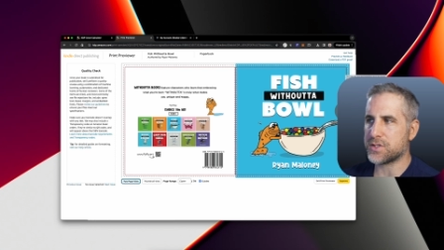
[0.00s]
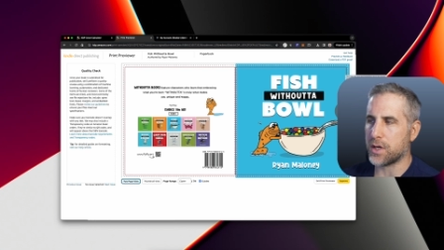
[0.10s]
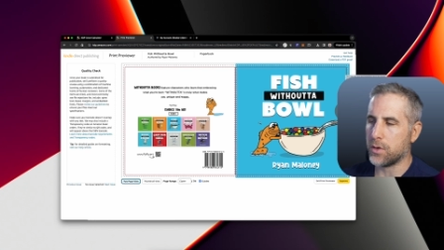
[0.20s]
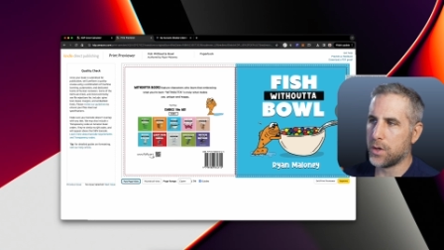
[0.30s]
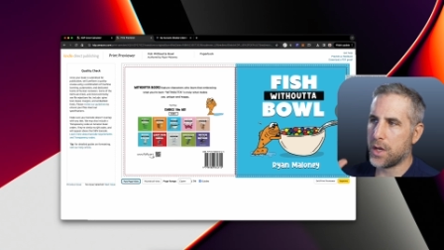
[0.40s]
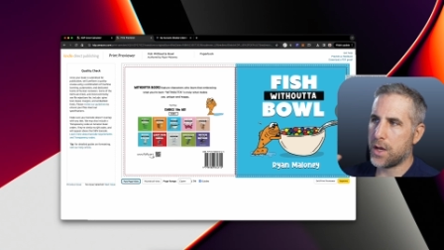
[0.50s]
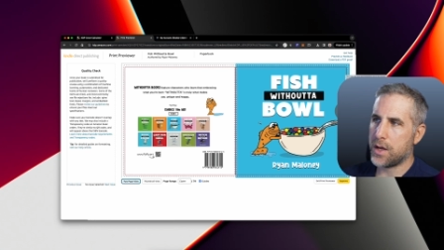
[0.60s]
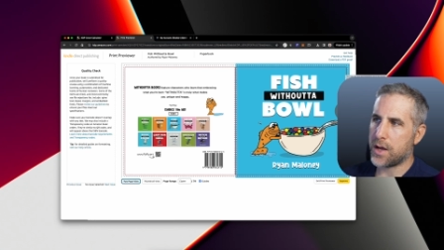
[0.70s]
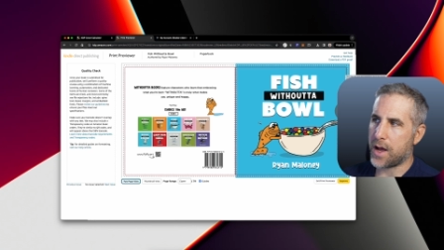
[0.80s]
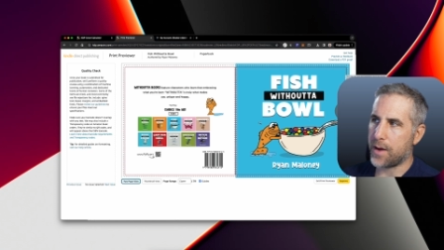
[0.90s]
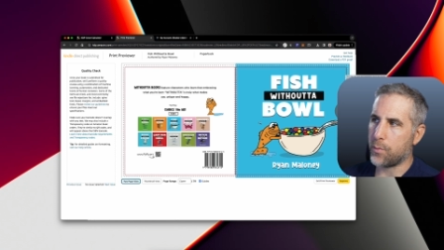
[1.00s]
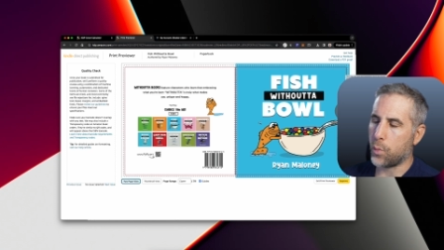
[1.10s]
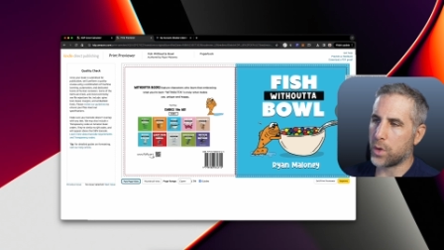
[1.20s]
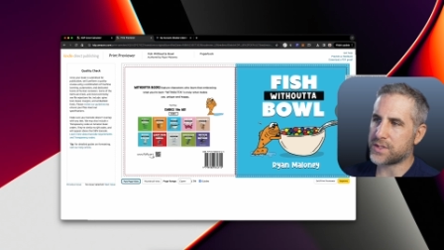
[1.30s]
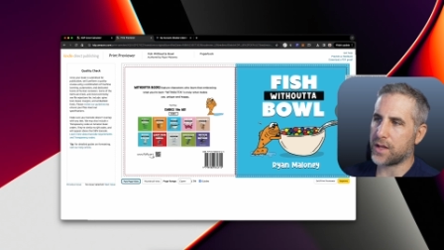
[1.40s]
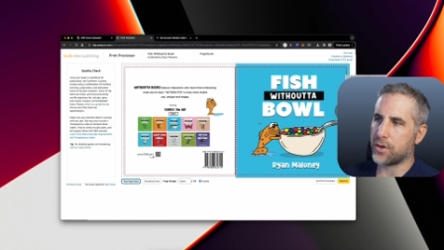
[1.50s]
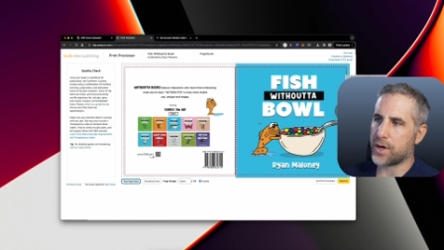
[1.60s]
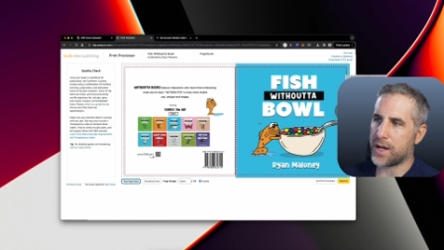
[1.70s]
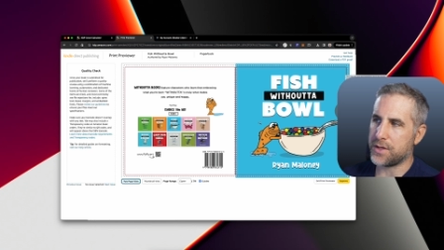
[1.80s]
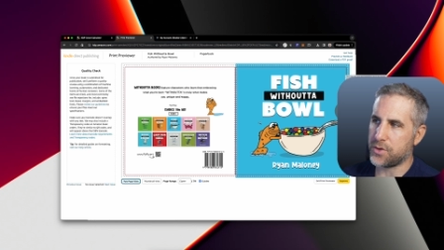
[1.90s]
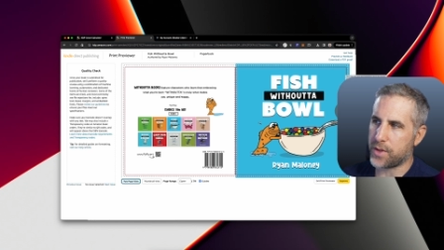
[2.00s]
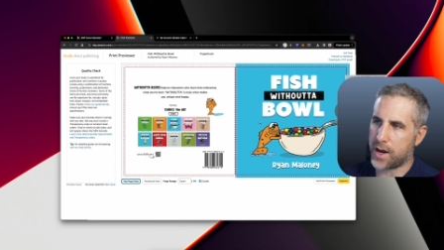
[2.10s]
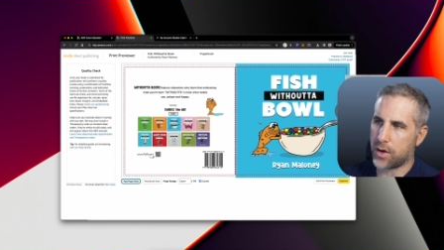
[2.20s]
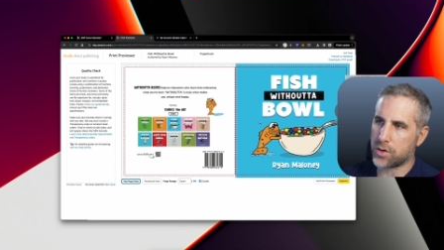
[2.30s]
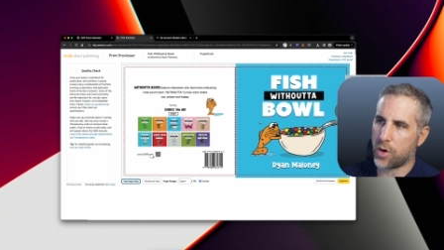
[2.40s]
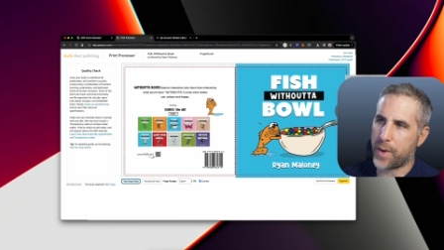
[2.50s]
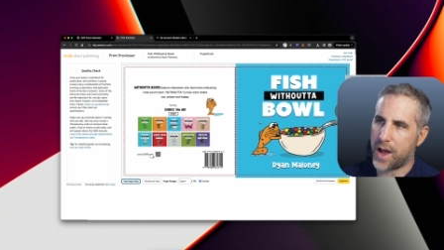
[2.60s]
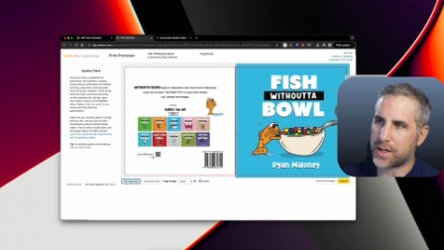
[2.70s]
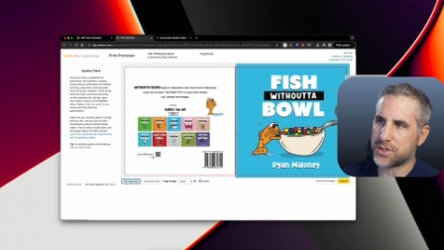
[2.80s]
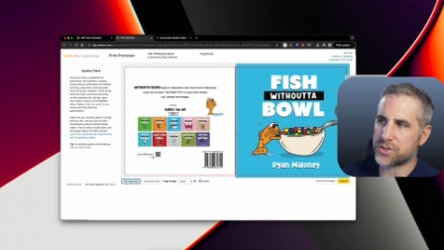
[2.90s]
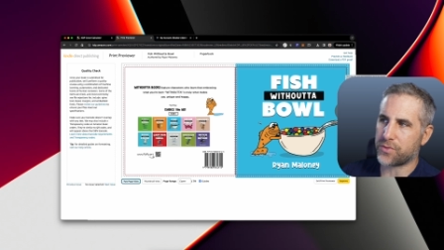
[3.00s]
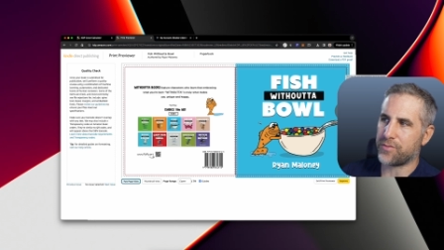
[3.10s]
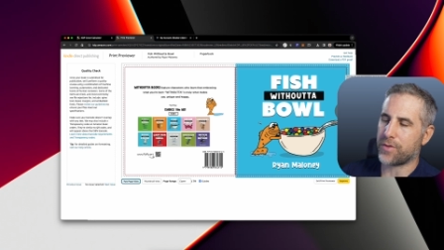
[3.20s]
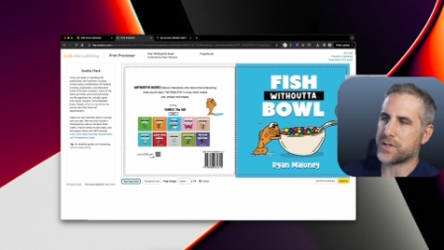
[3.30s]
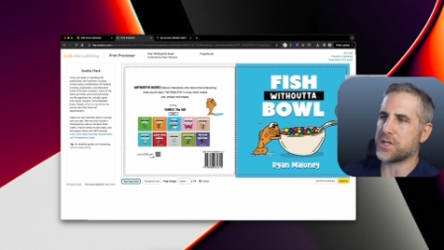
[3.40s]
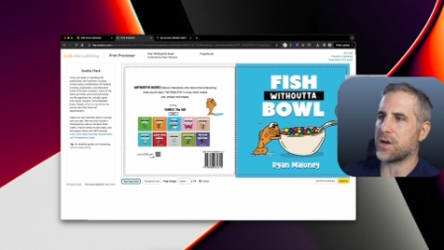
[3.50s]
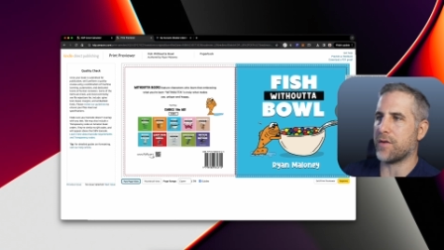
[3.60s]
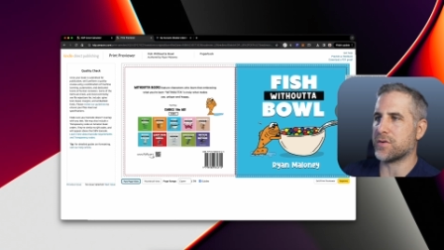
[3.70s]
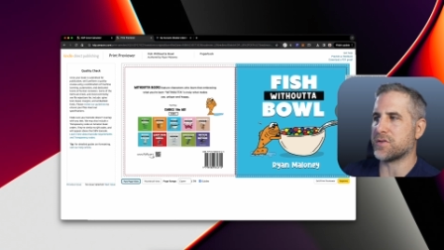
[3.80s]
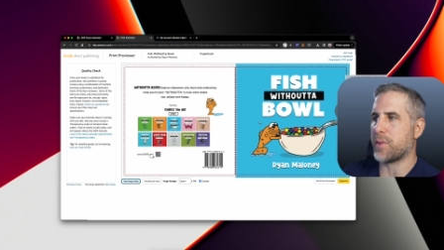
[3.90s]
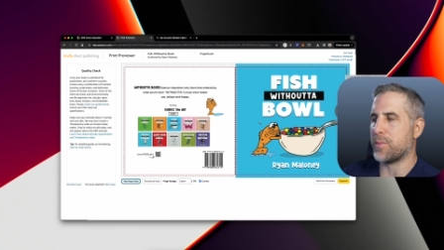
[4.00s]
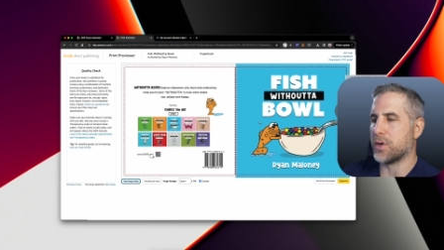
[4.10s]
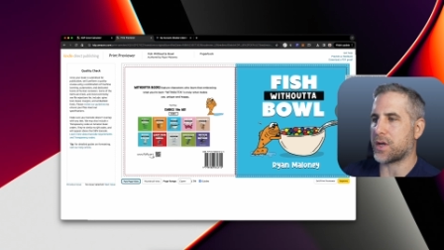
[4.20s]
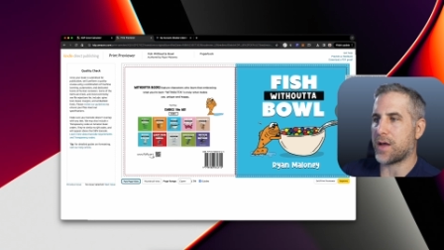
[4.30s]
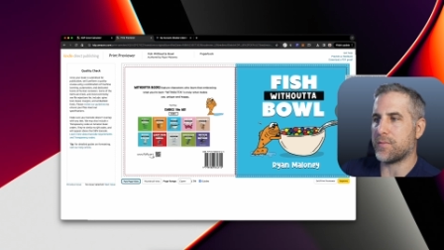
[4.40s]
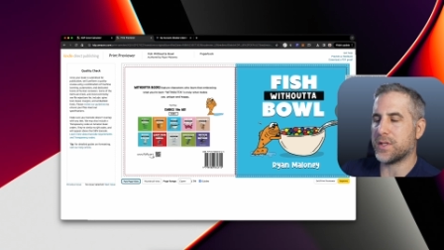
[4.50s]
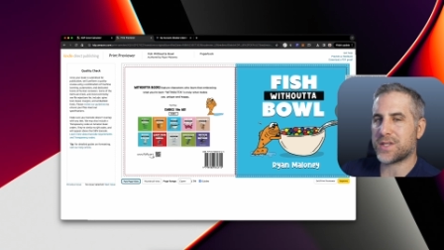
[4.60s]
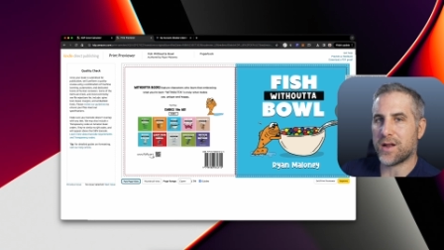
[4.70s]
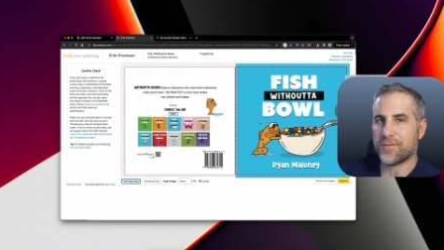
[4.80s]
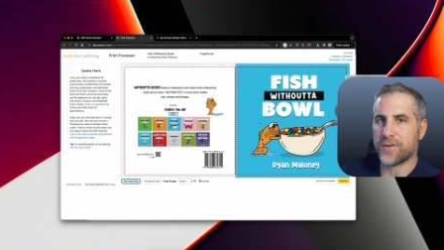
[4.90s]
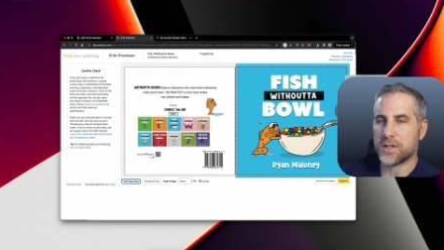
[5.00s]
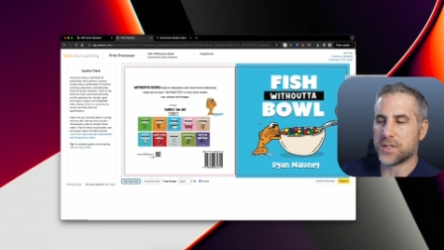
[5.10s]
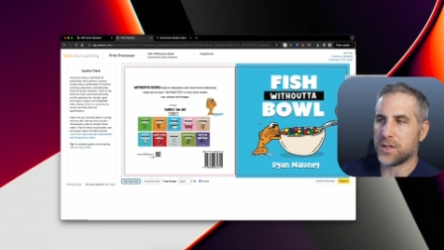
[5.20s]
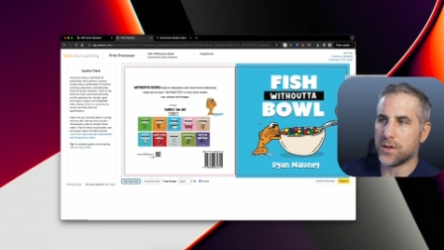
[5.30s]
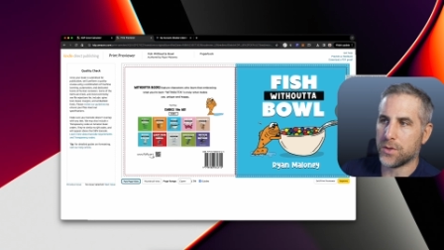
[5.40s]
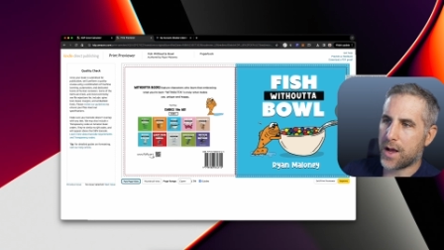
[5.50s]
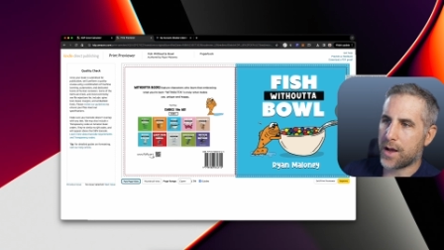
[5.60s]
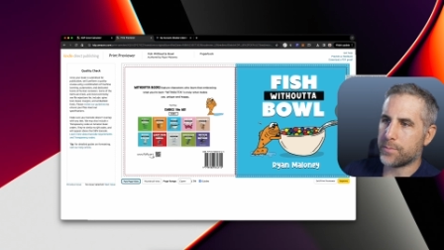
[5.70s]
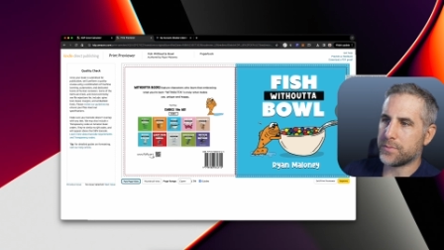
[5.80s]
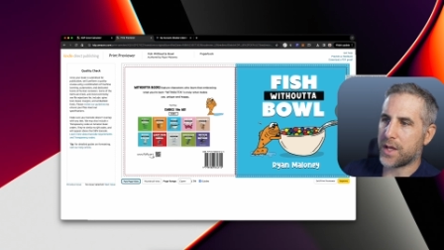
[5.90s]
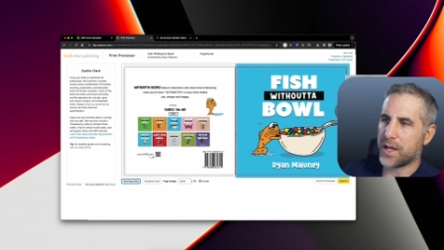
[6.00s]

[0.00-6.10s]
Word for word: So um, once I learn how to do that, I'll go back and just refresh the covers of my book. I, it's kind of fun to do um,